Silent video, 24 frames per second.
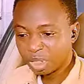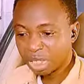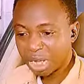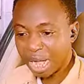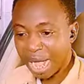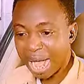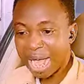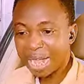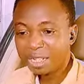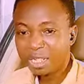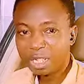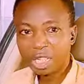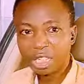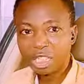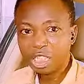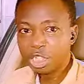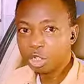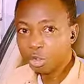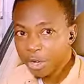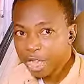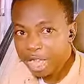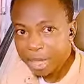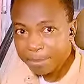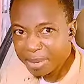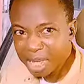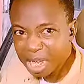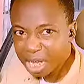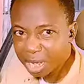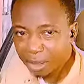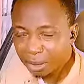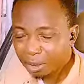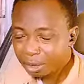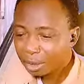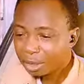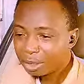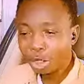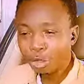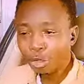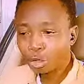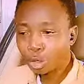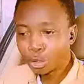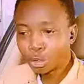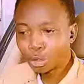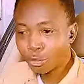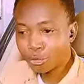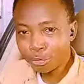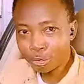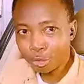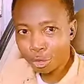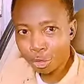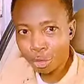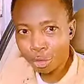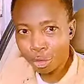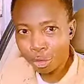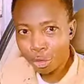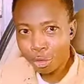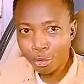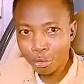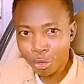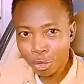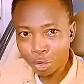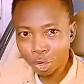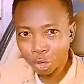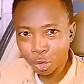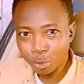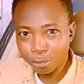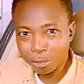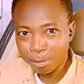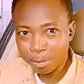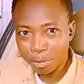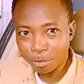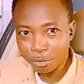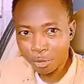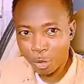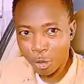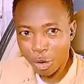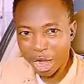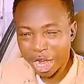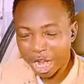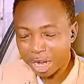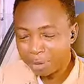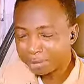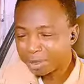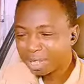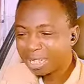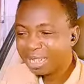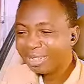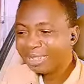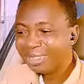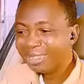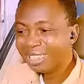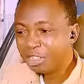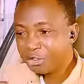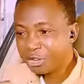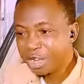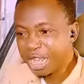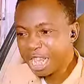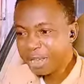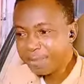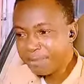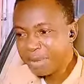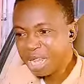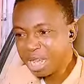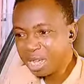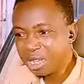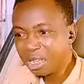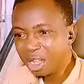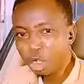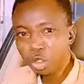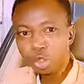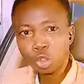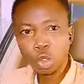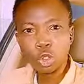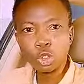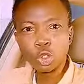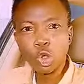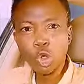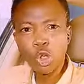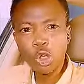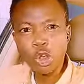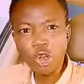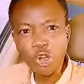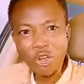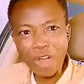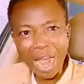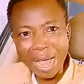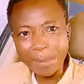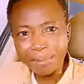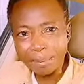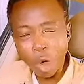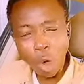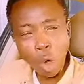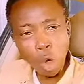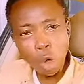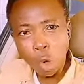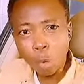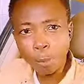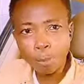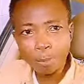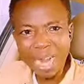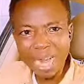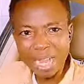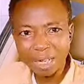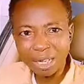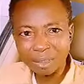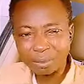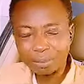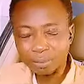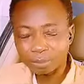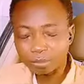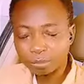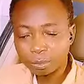And the real me does not run to people for help. The real me does not gripe or complain.